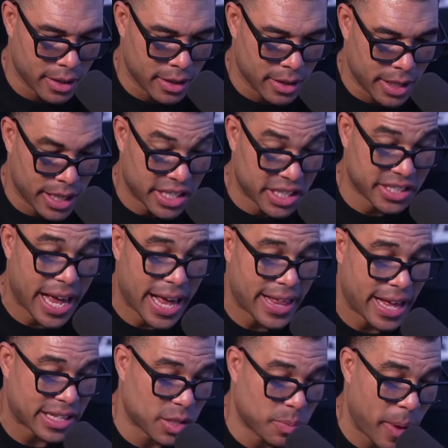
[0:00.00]
He just had
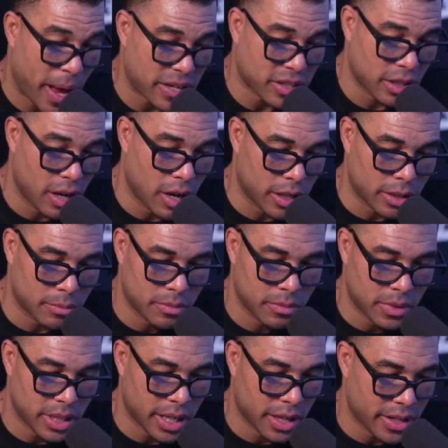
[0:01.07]
that special on him
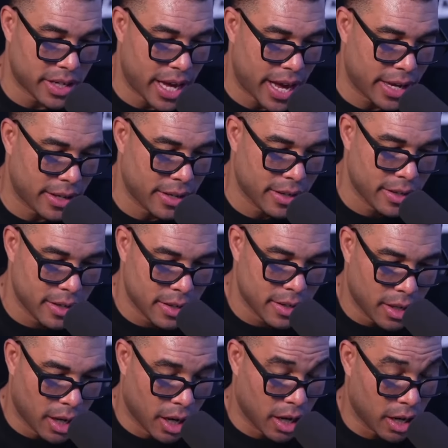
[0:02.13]
the other day,
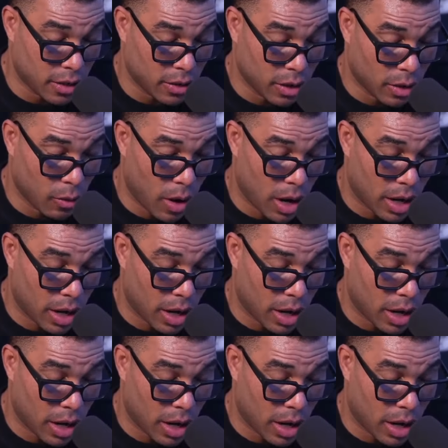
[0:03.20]
or